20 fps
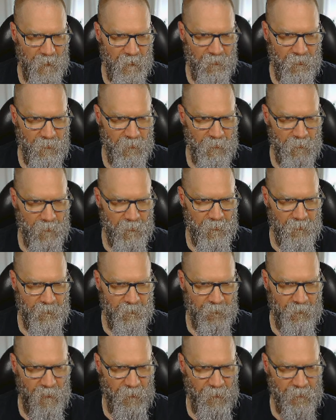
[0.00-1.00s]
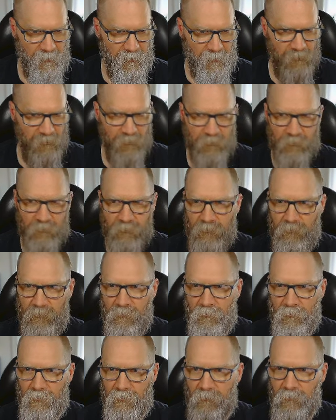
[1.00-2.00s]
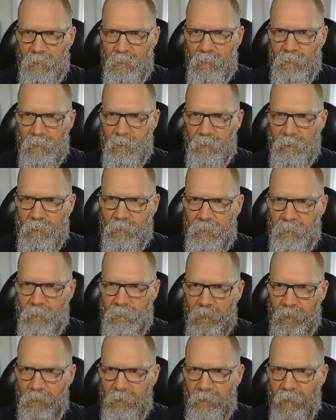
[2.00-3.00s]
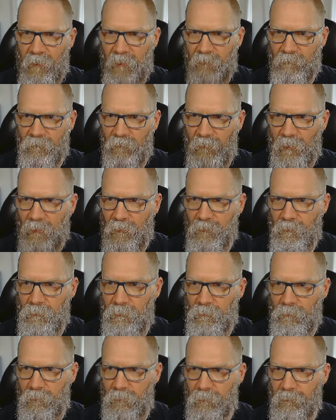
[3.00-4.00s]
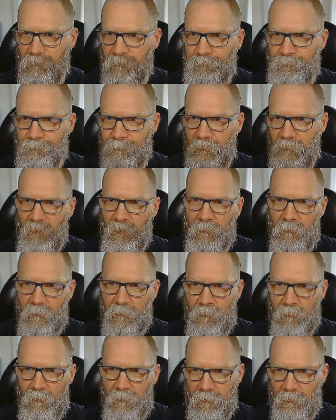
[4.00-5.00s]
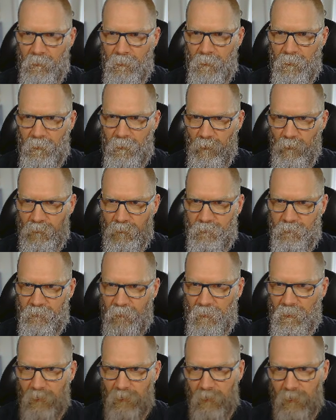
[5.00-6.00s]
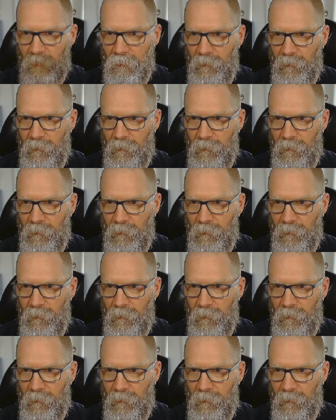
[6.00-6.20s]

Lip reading: here to construct this is that value. And we'll say